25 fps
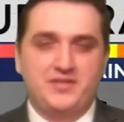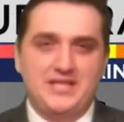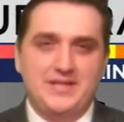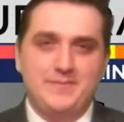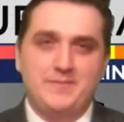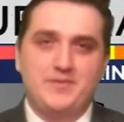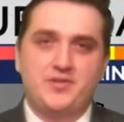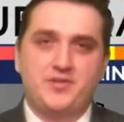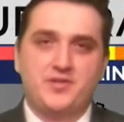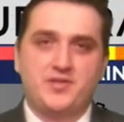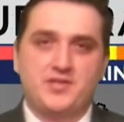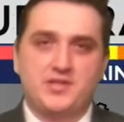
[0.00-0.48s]

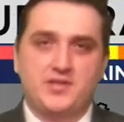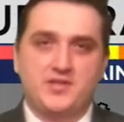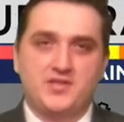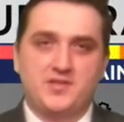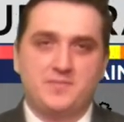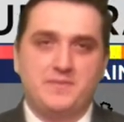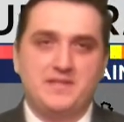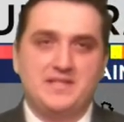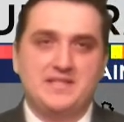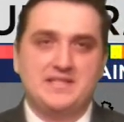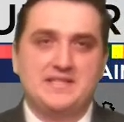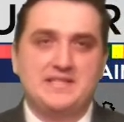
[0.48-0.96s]
Temperatures in the
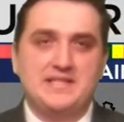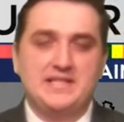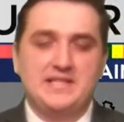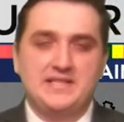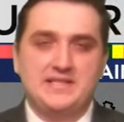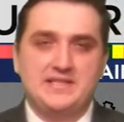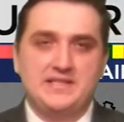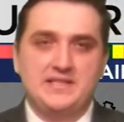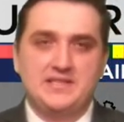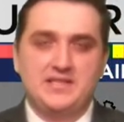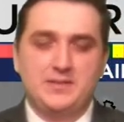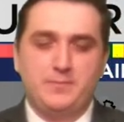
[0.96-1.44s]

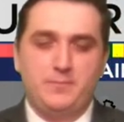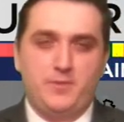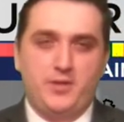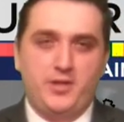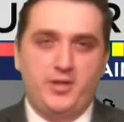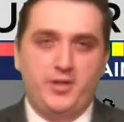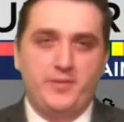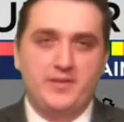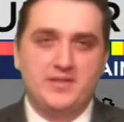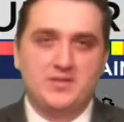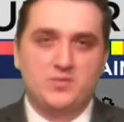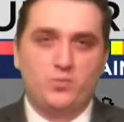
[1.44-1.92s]
mid-60s
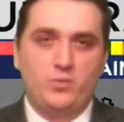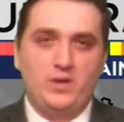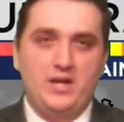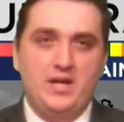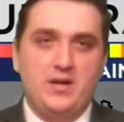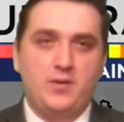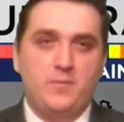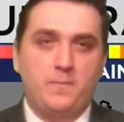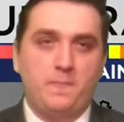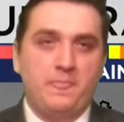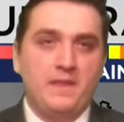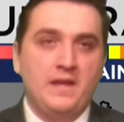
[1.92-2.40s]
tomorrow as
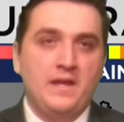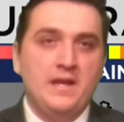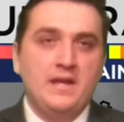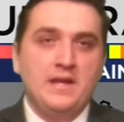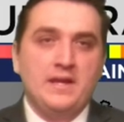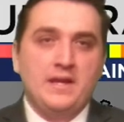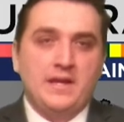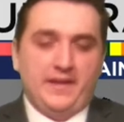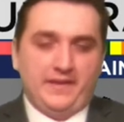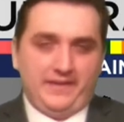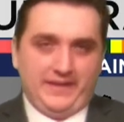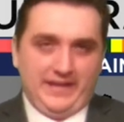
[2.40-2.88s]
well.
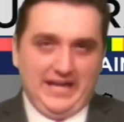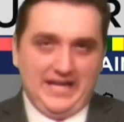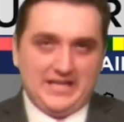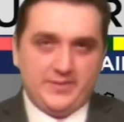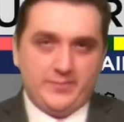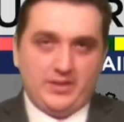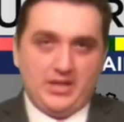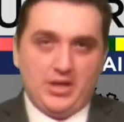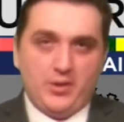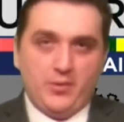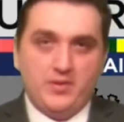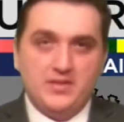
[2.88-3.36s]
Then
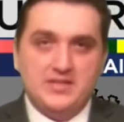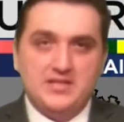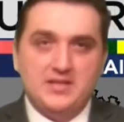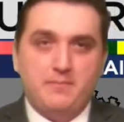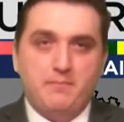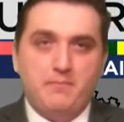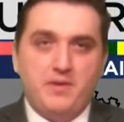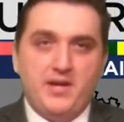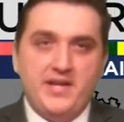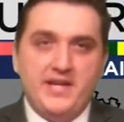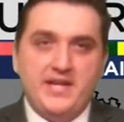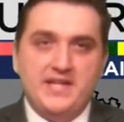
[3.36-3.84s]
as we go into
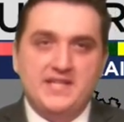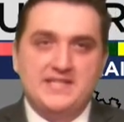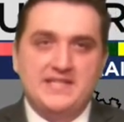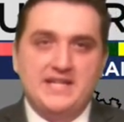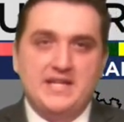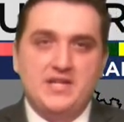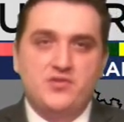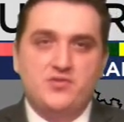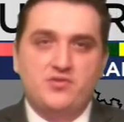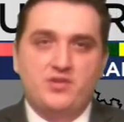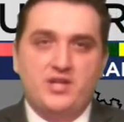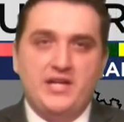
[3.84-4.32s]
Monday,
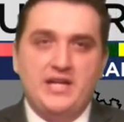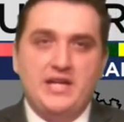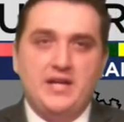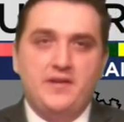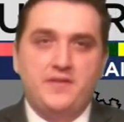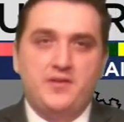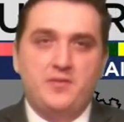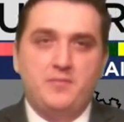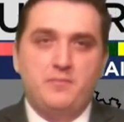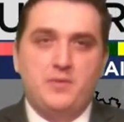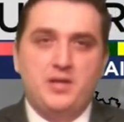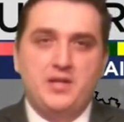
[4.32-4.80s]
staying dry
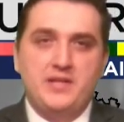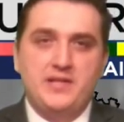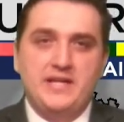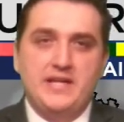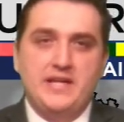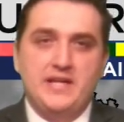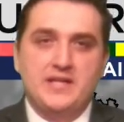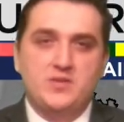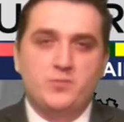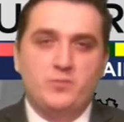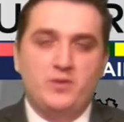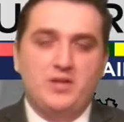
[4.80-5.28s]
out there
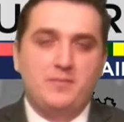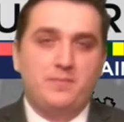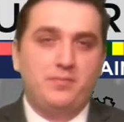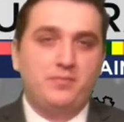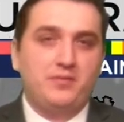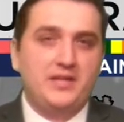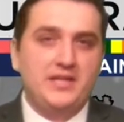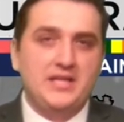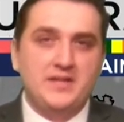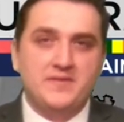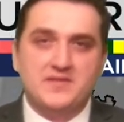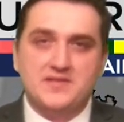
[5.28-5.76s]
Monday as well.
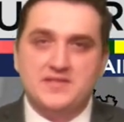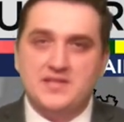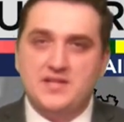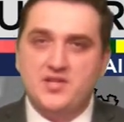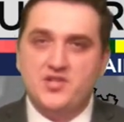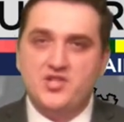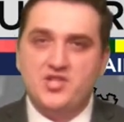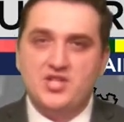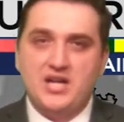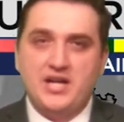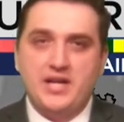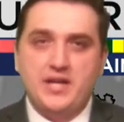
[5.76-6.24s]
Plenty of
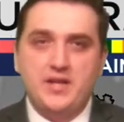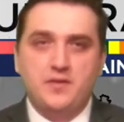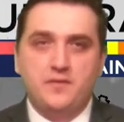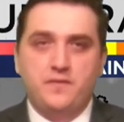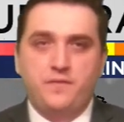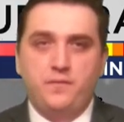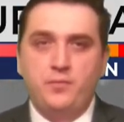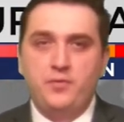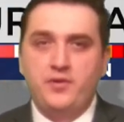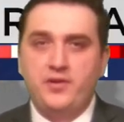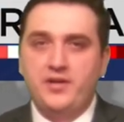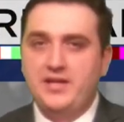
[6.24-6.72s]
sunshine in the
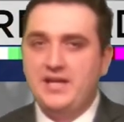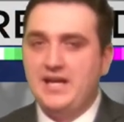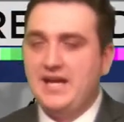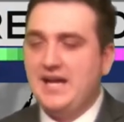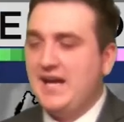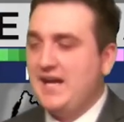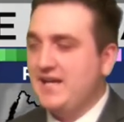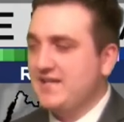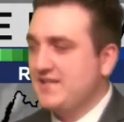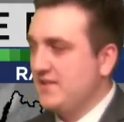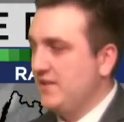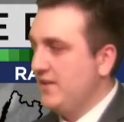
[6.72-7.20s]

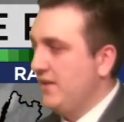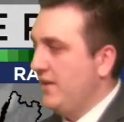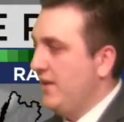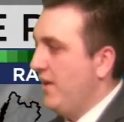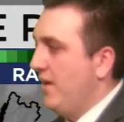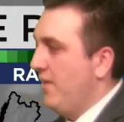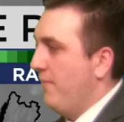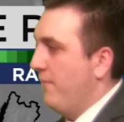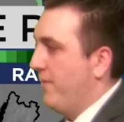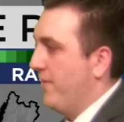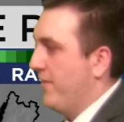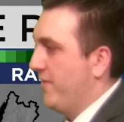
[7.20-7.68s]
forecast,
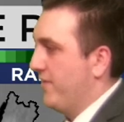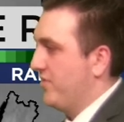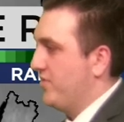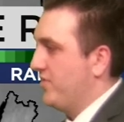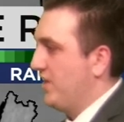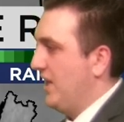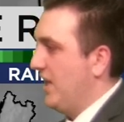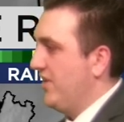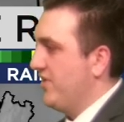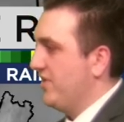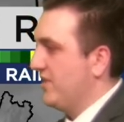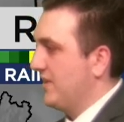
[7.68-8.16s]
but those
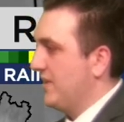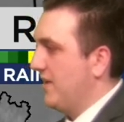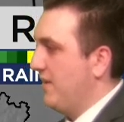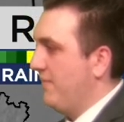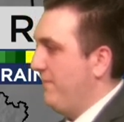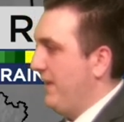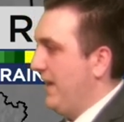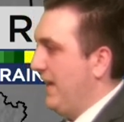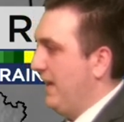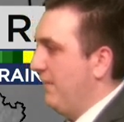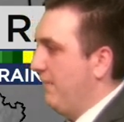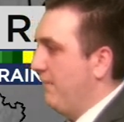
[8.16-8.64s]
changes
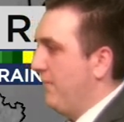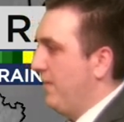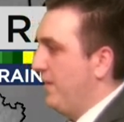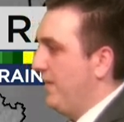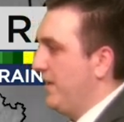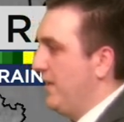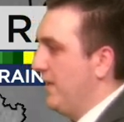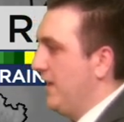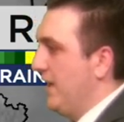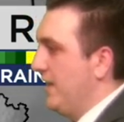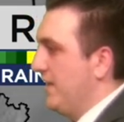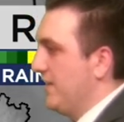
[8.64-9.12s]
come back
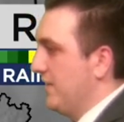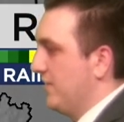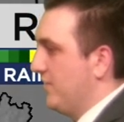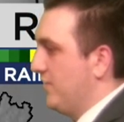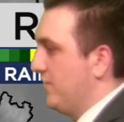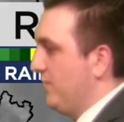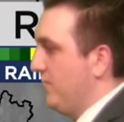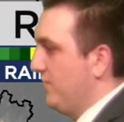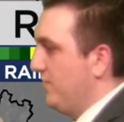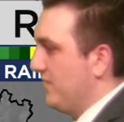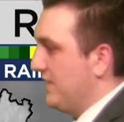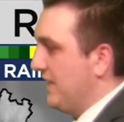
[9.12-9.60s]
Monday night to
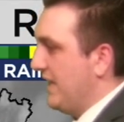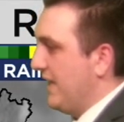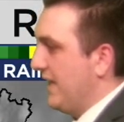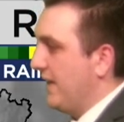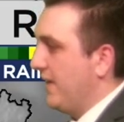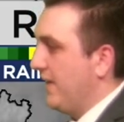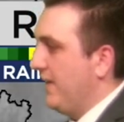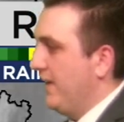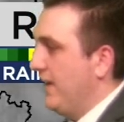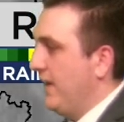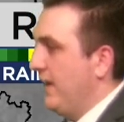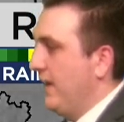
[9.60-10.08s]

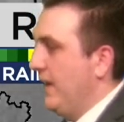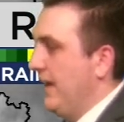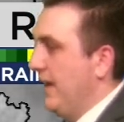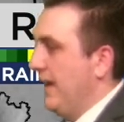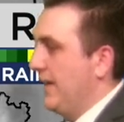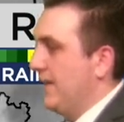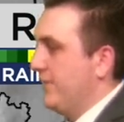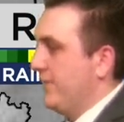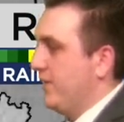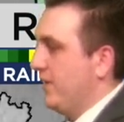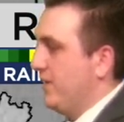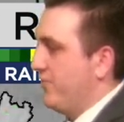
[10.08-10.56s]
Tuesday
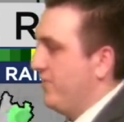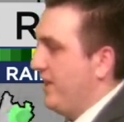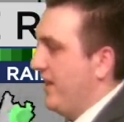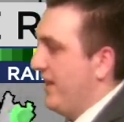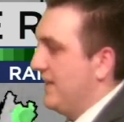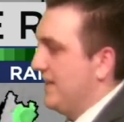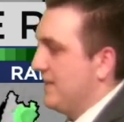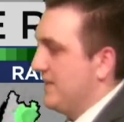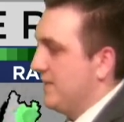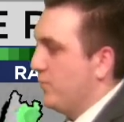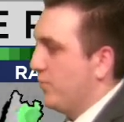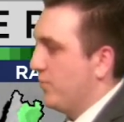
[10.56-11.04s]
as we are
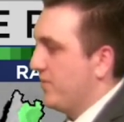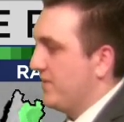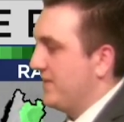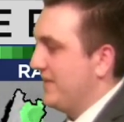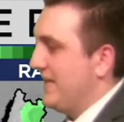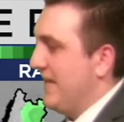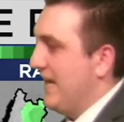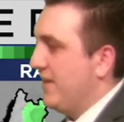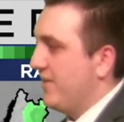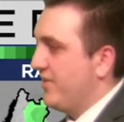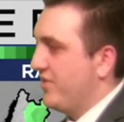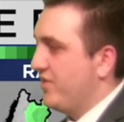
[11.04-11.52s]
tracking some more
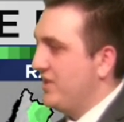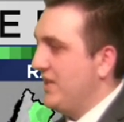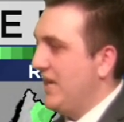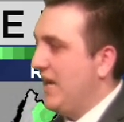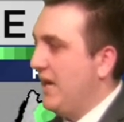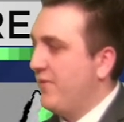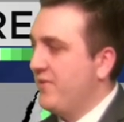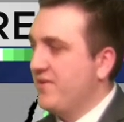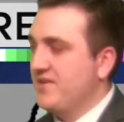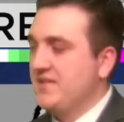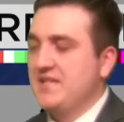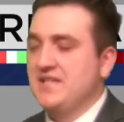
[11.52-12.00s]
scattered
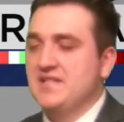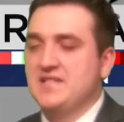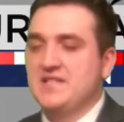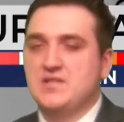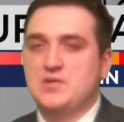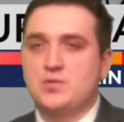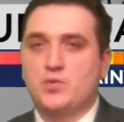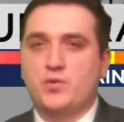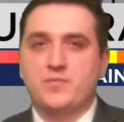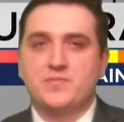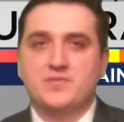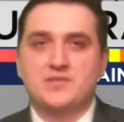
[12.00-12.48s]
showers and
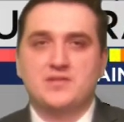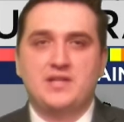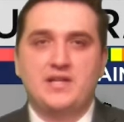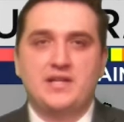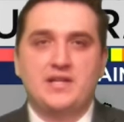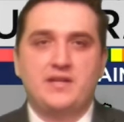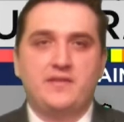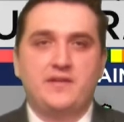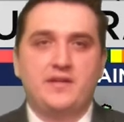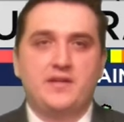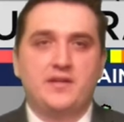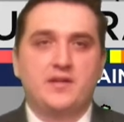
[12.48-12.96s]
storms
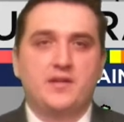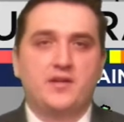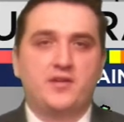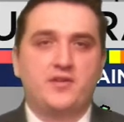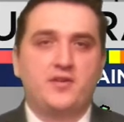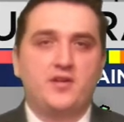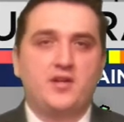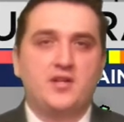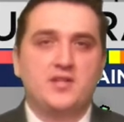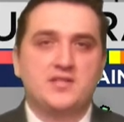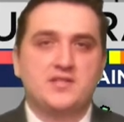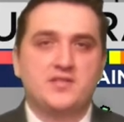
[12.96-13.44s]
likely
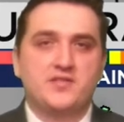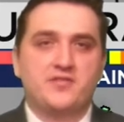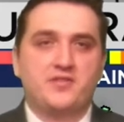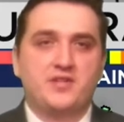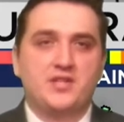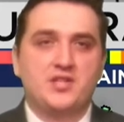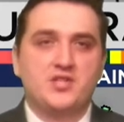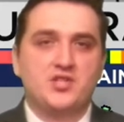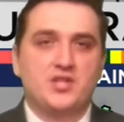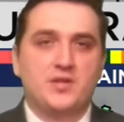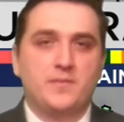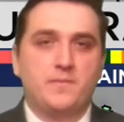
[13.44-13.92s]
across the
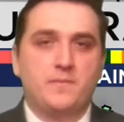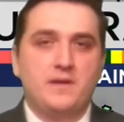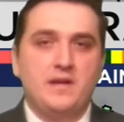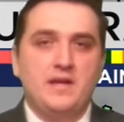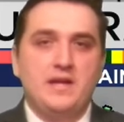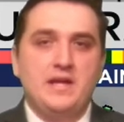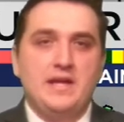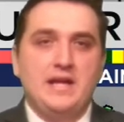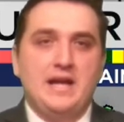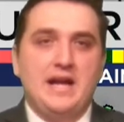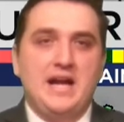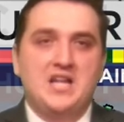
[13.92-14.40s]
region
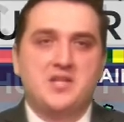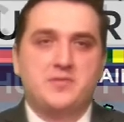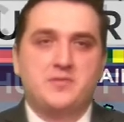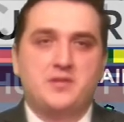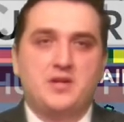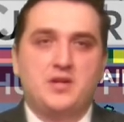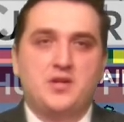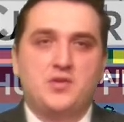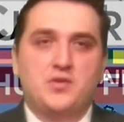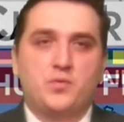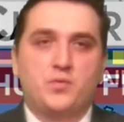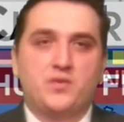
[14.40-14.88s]
as we
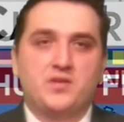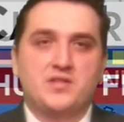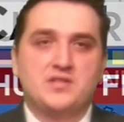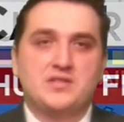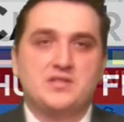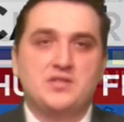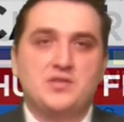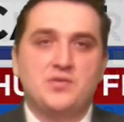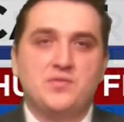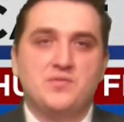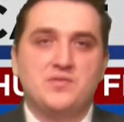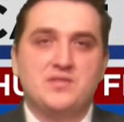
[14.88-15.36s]
go towards
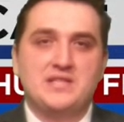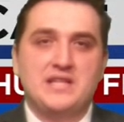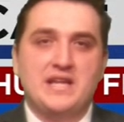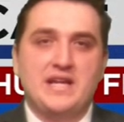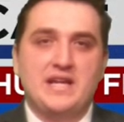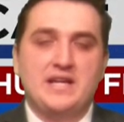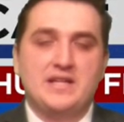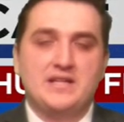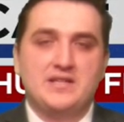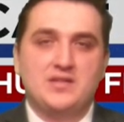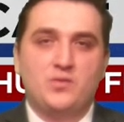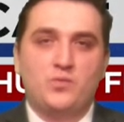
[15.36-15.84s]

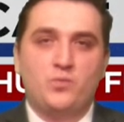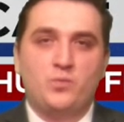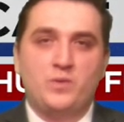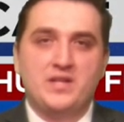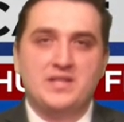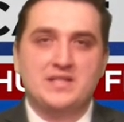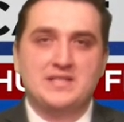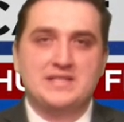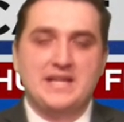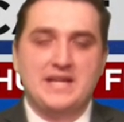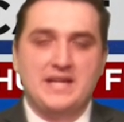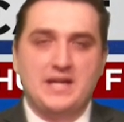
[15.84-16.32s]
Tuesday into
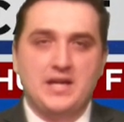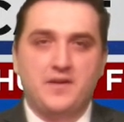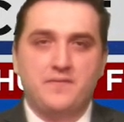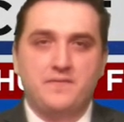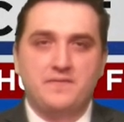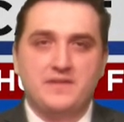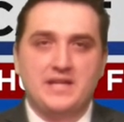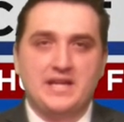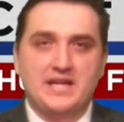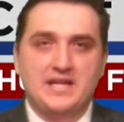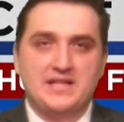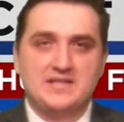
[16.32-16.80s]
Wednesday
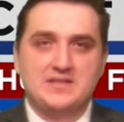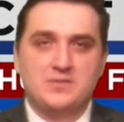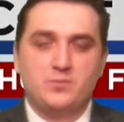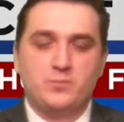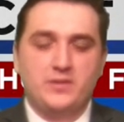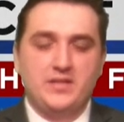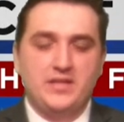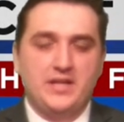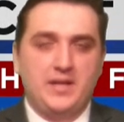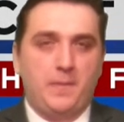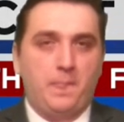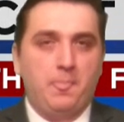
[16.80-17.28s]
of next
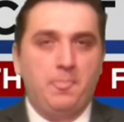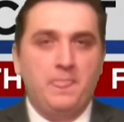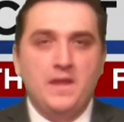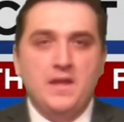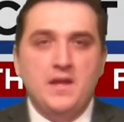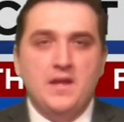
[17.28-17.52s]
week.